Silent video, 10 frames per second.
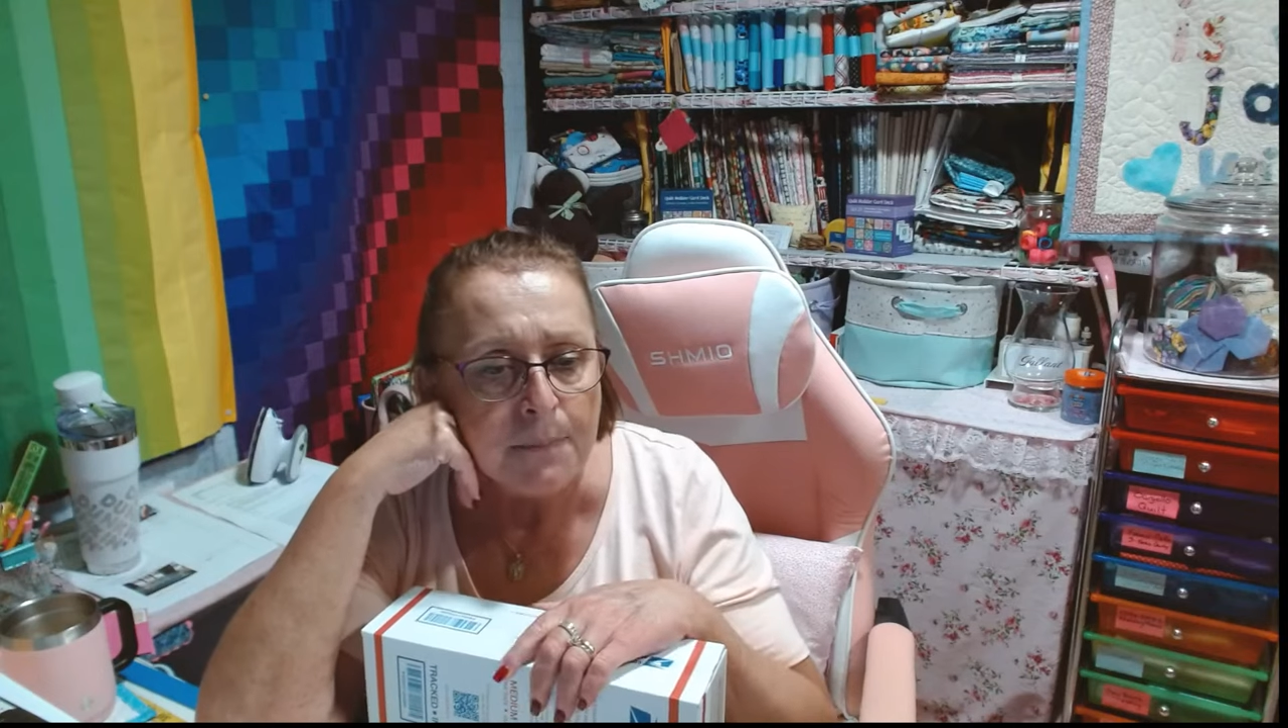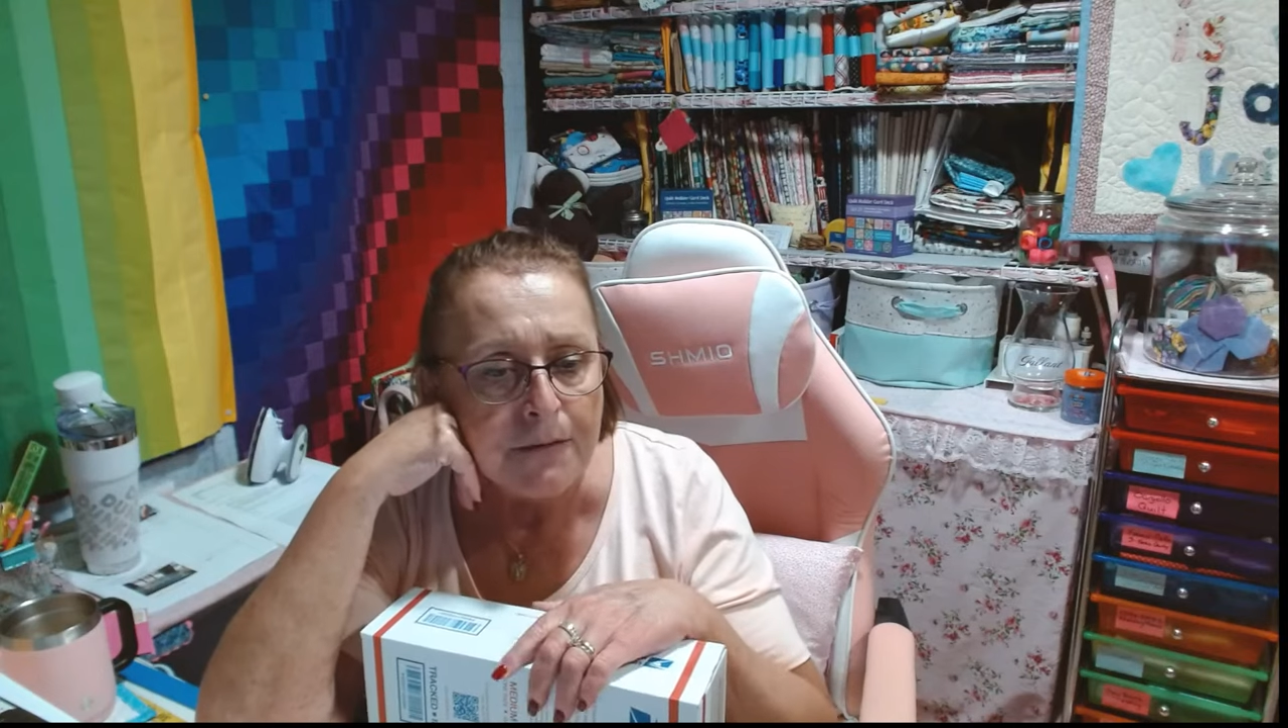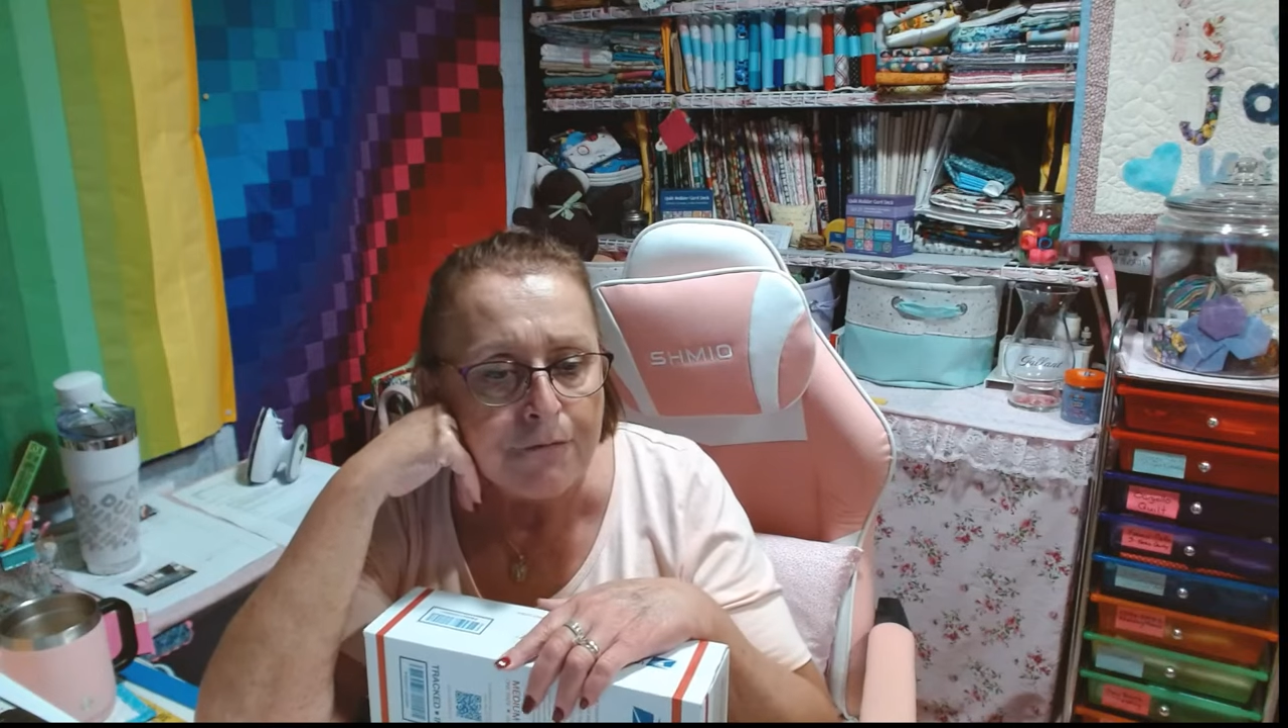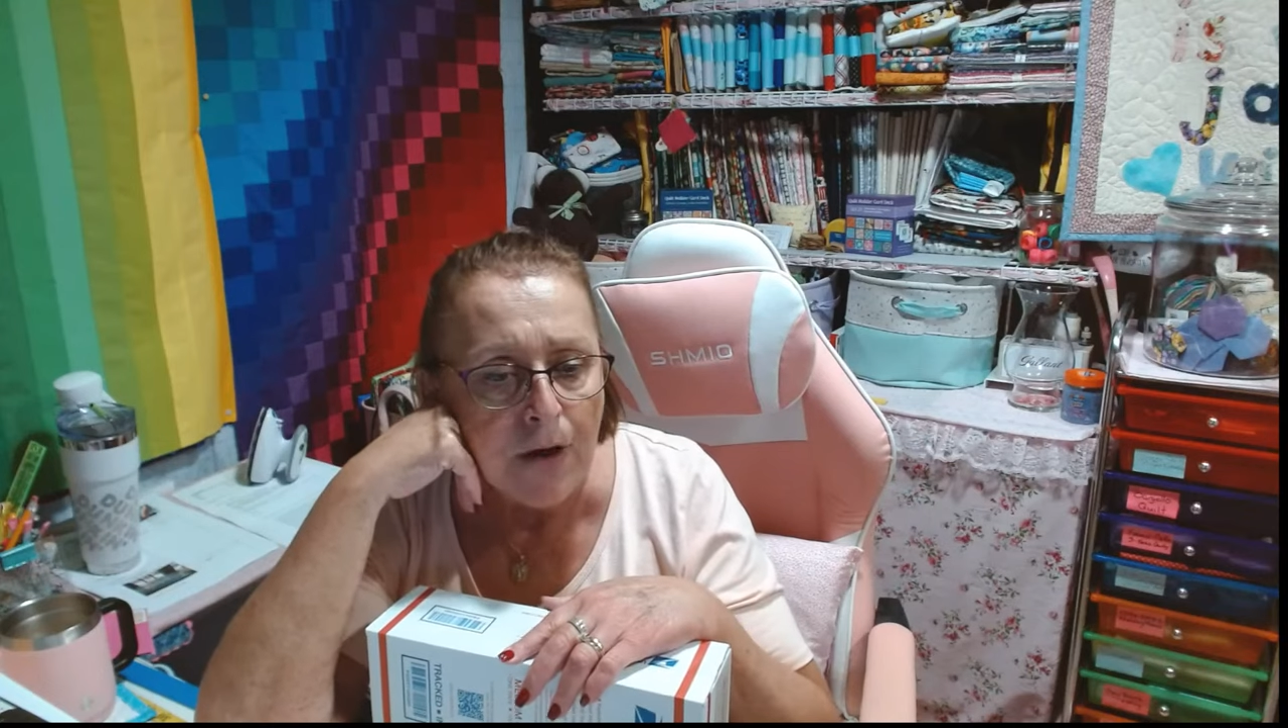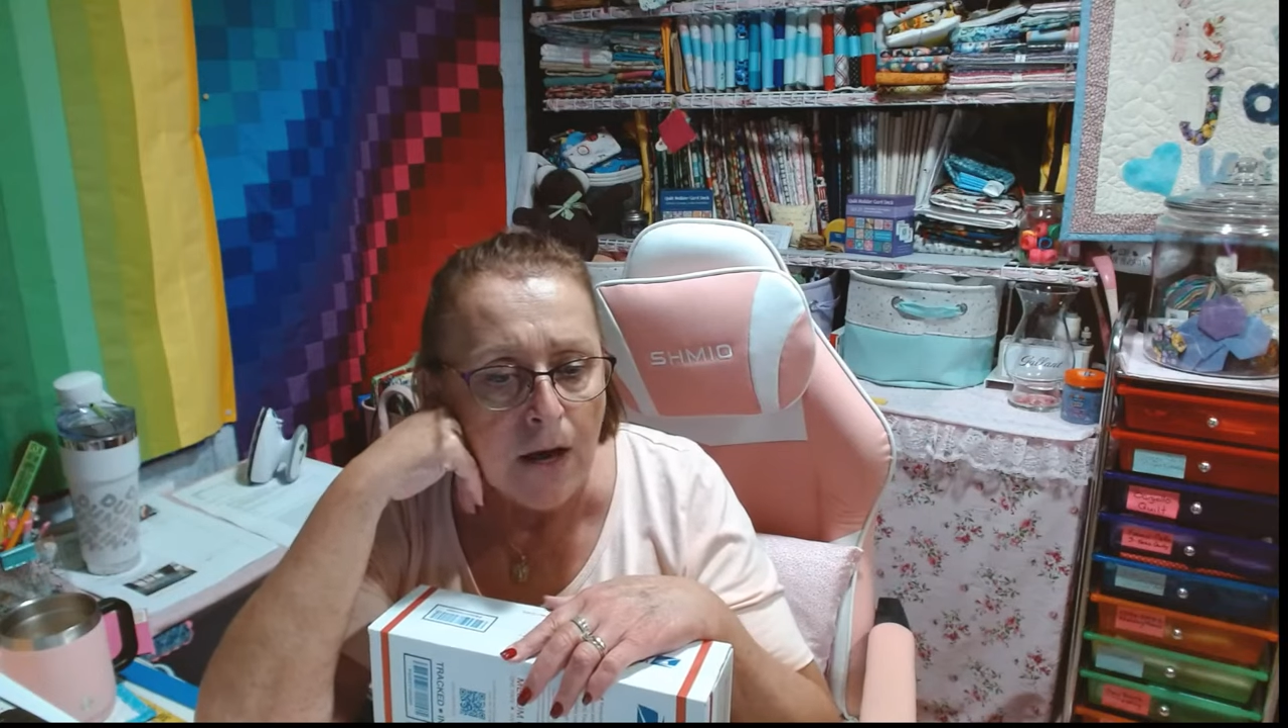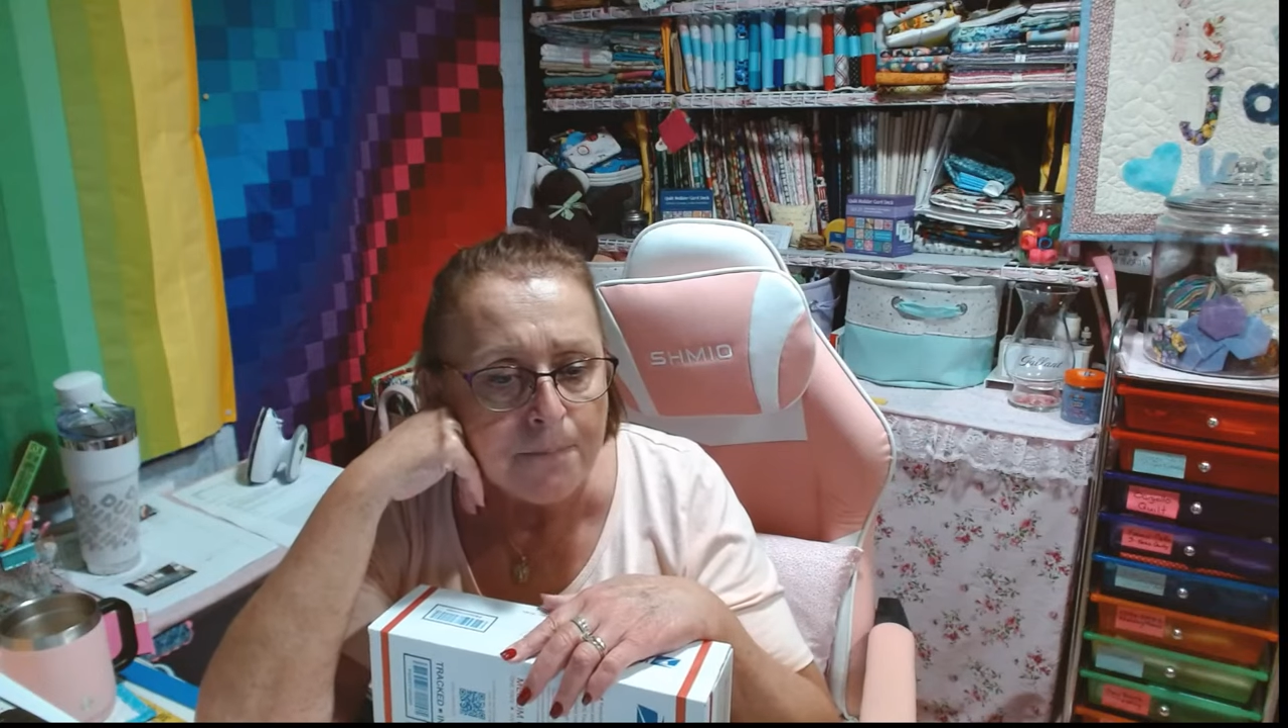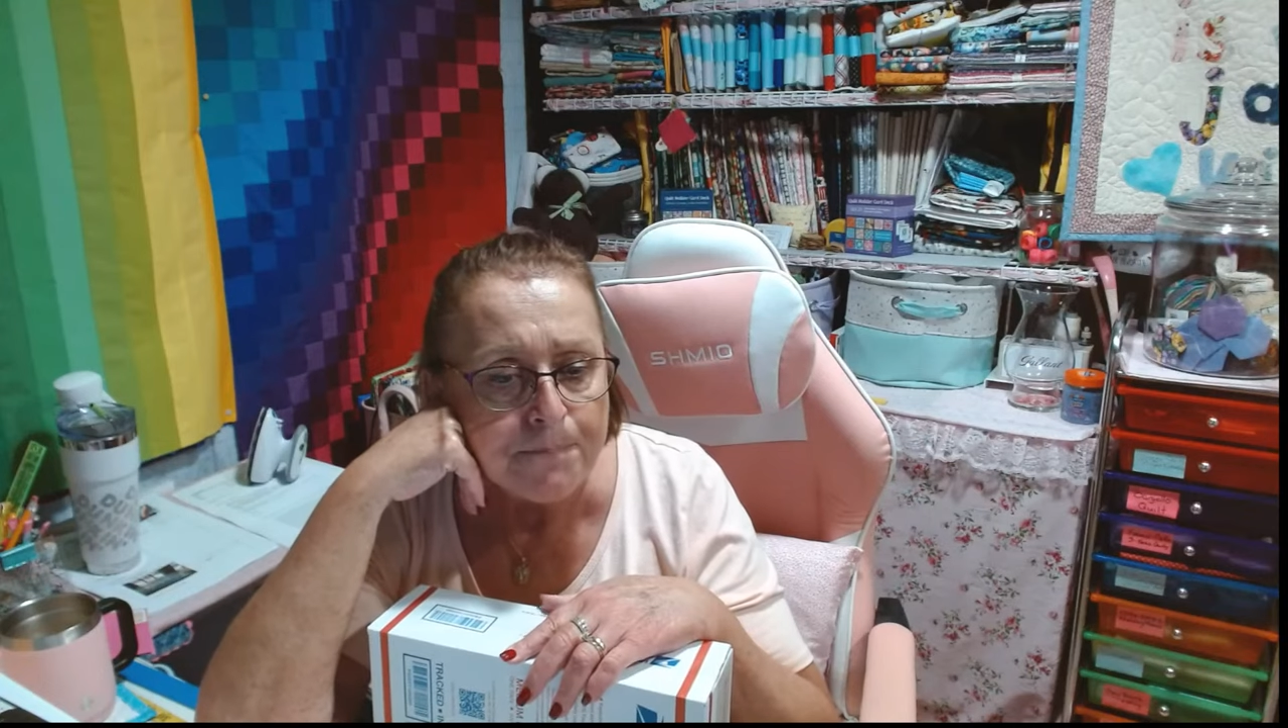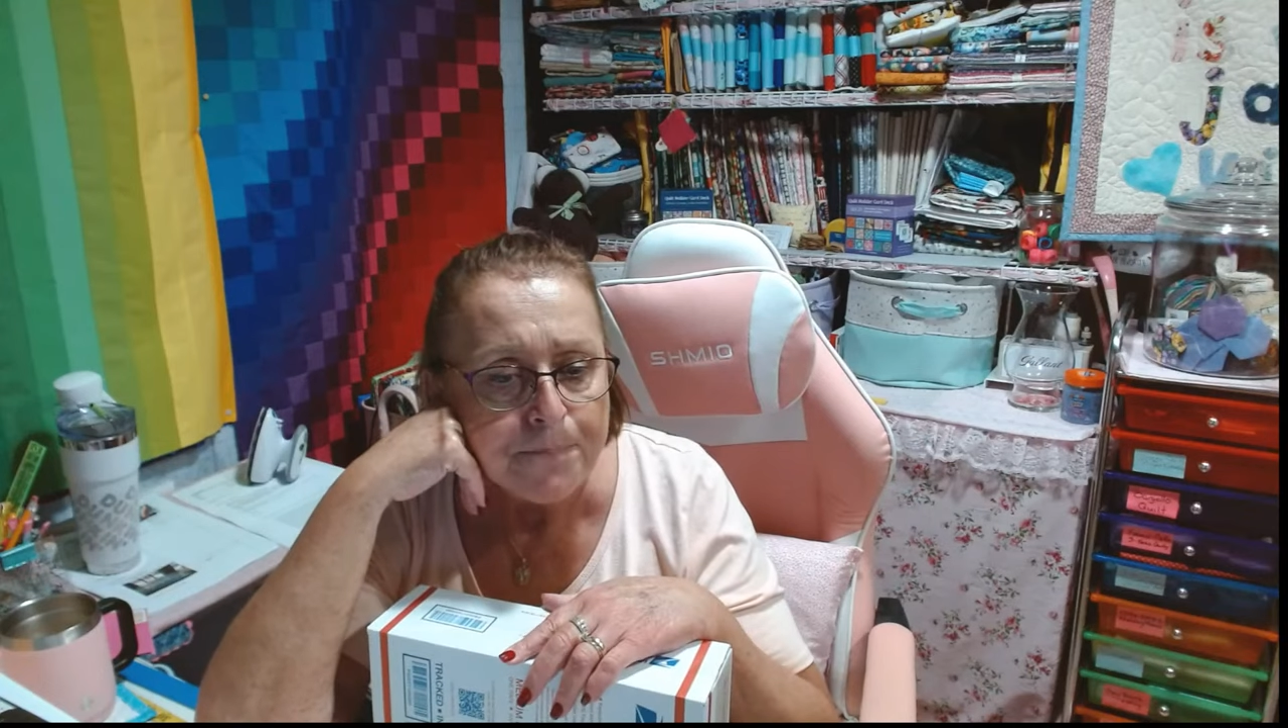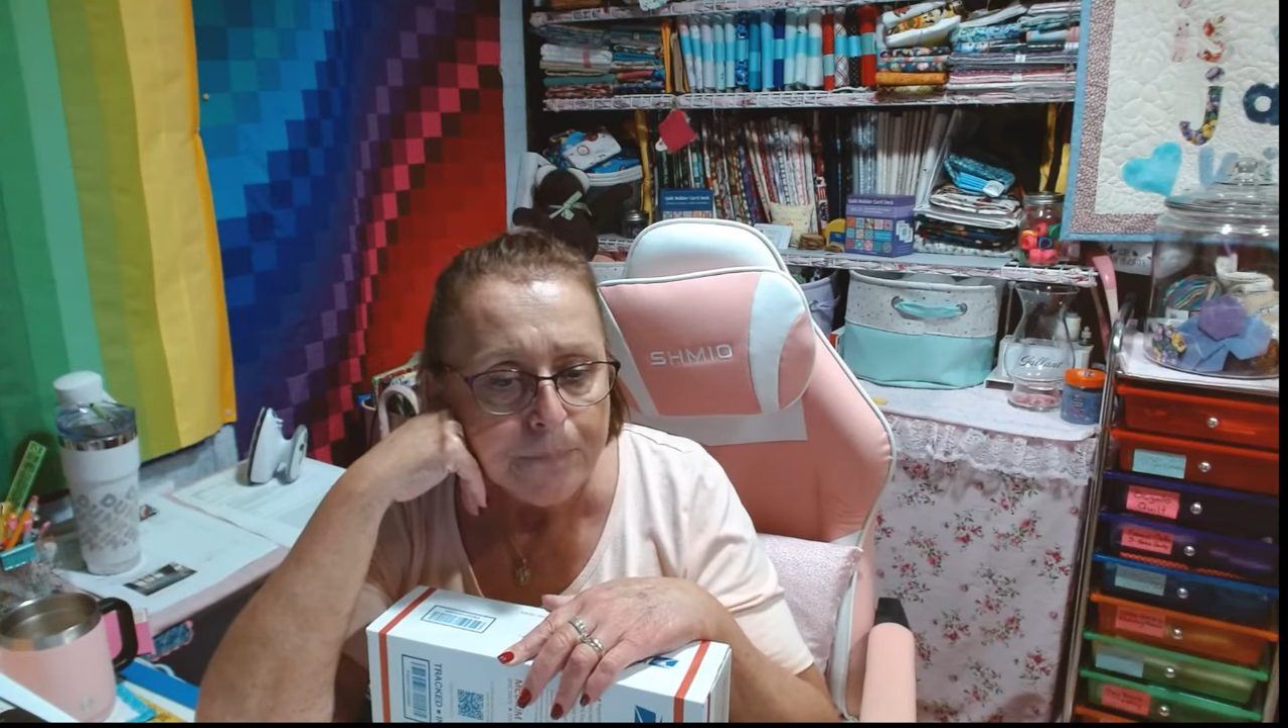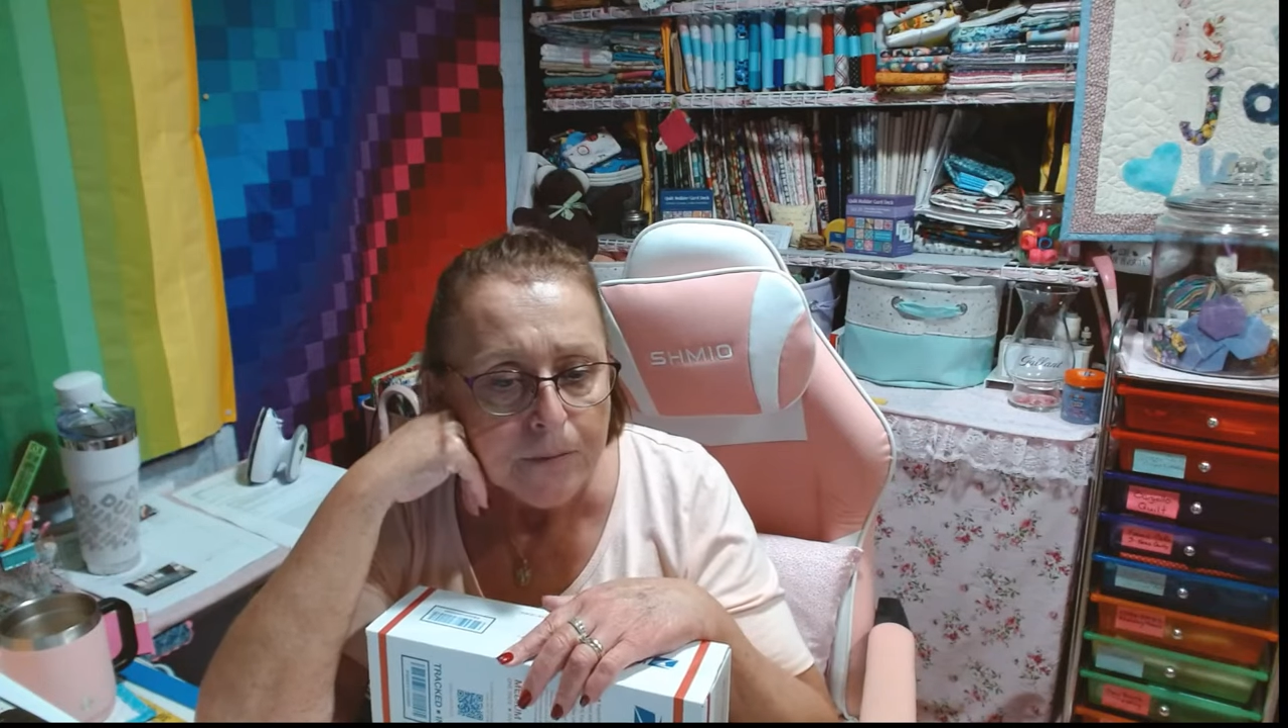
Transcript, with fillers: be fun.